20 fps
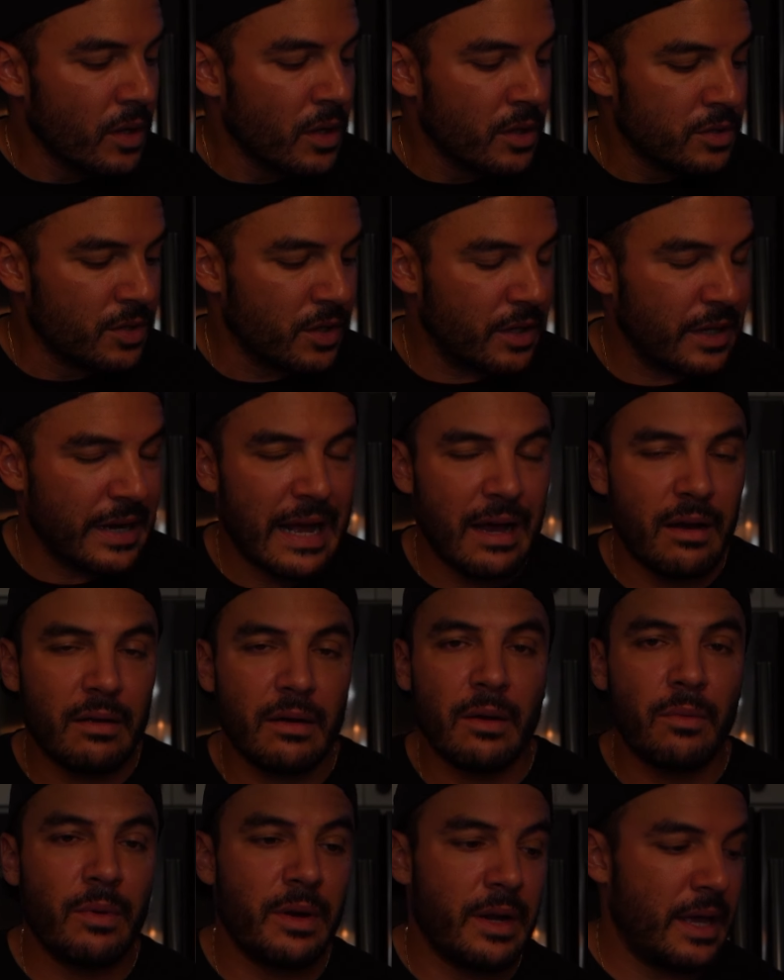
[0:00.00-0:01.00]
Took it out,
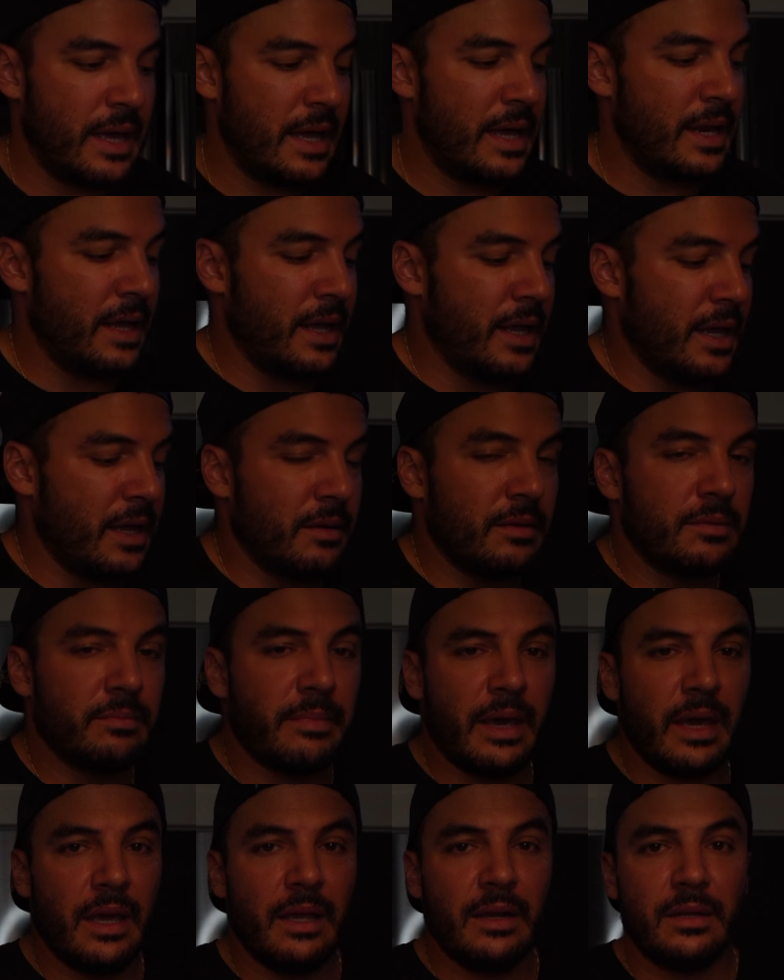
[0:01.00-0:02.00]
I went ahead and
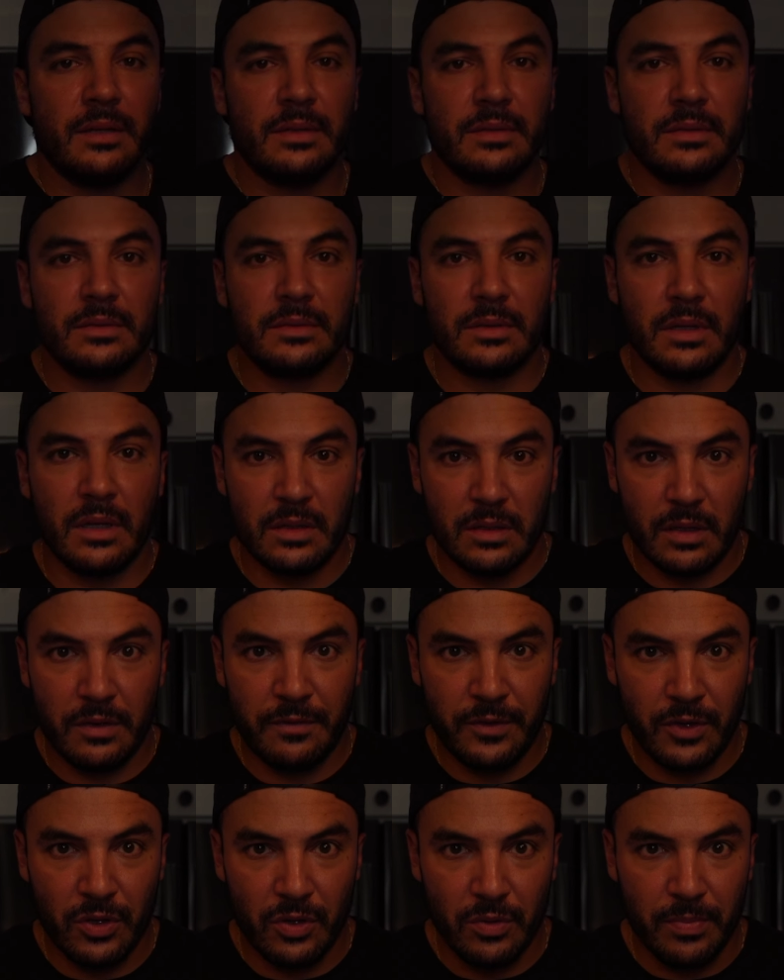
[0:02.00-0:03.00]
made a
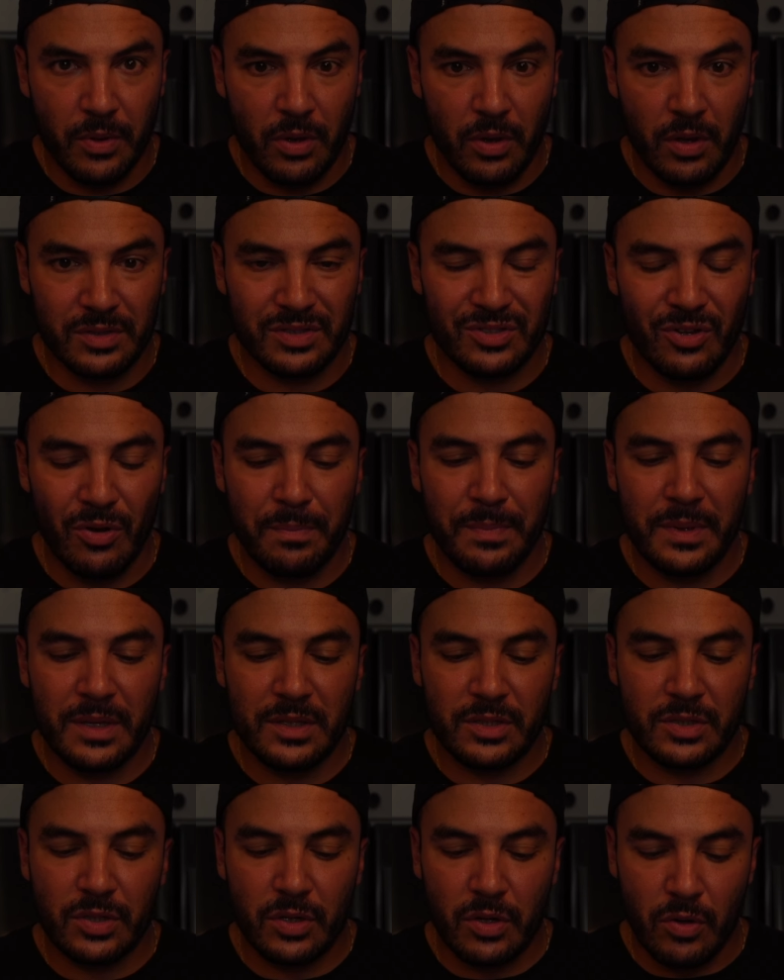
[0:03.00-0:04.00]
few balls. Don't be
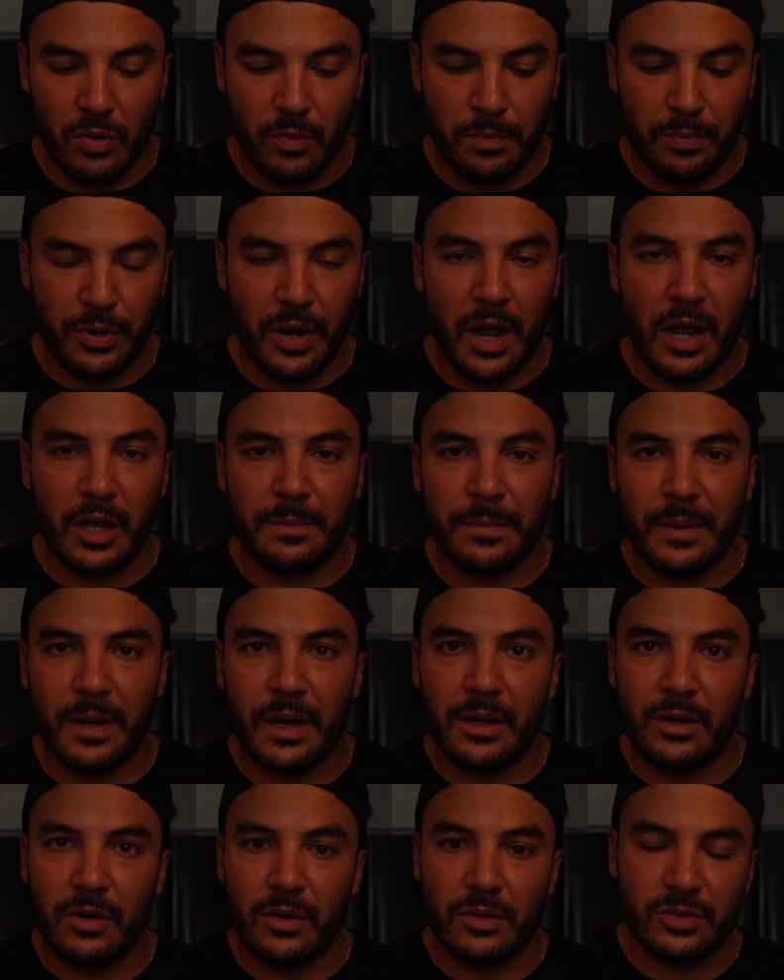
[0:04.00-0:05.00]
so
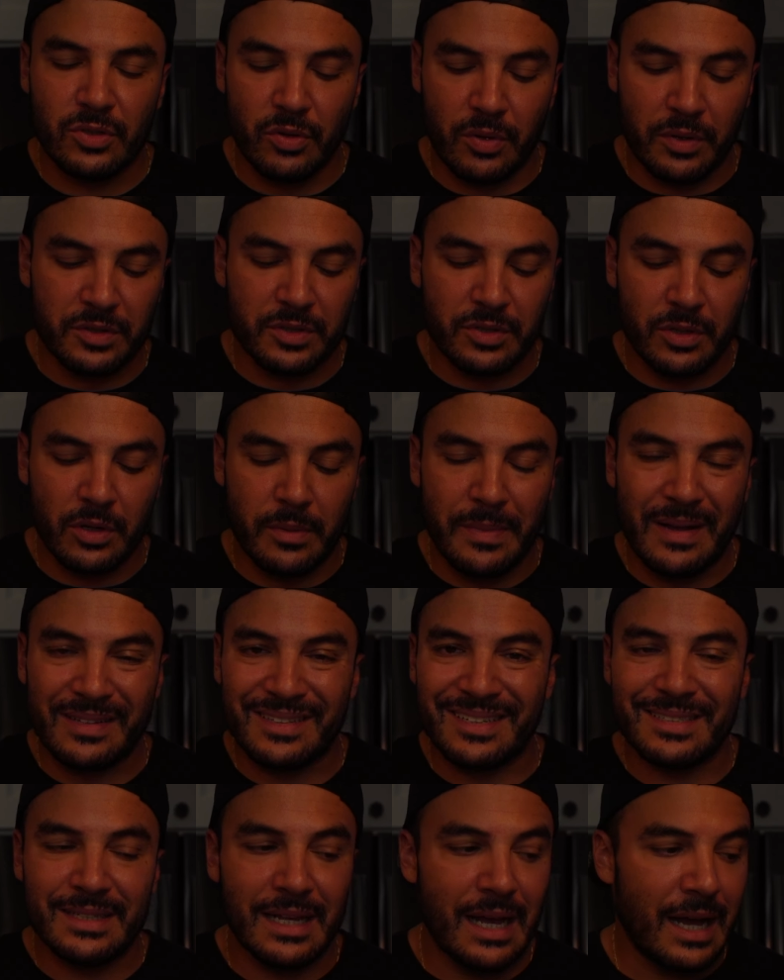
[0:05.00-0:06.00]
preoccupied or so concerned about the
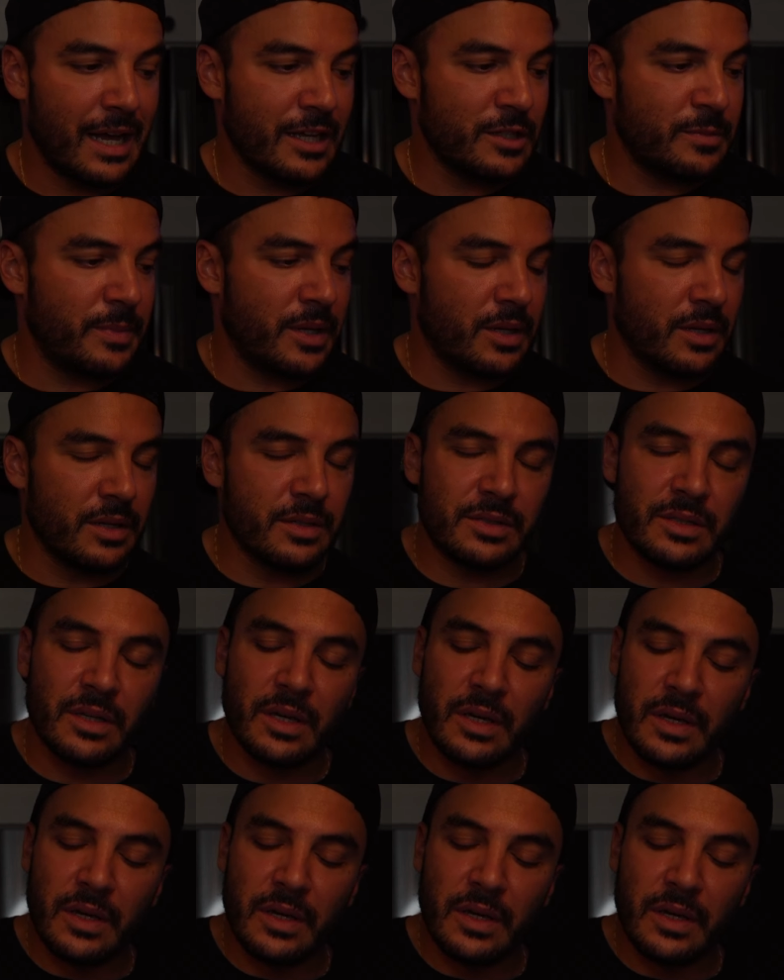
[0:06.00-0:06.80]
size, because